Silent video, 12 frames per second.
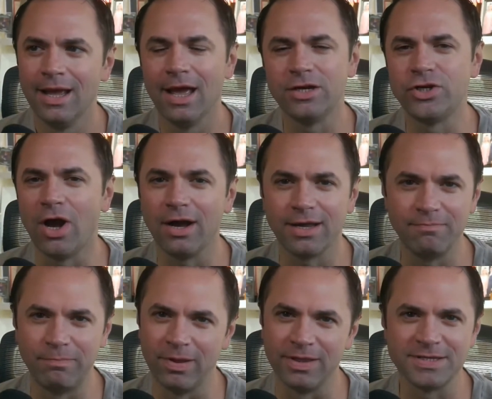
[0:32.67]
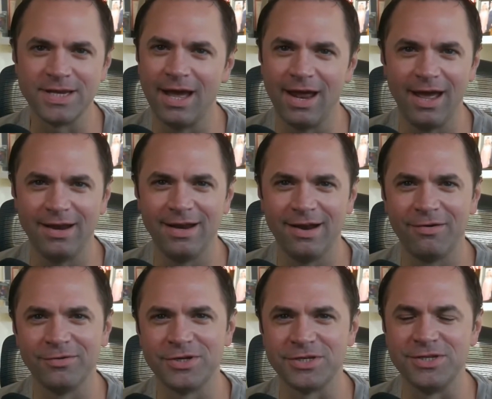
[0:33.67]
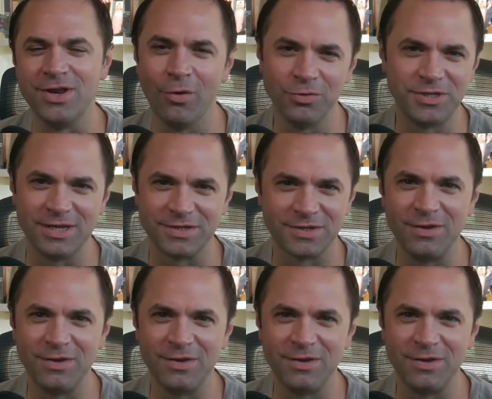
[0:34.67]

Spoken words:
Shaw can pull this out, just knows this.